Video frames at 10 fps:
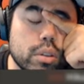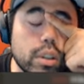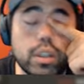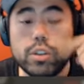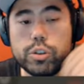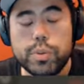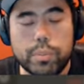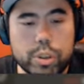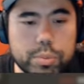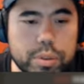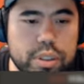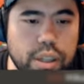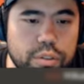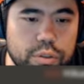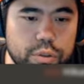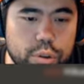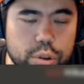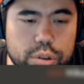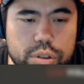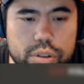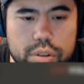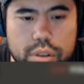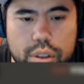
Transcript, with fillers: So I think I'll just play bishop b7 first.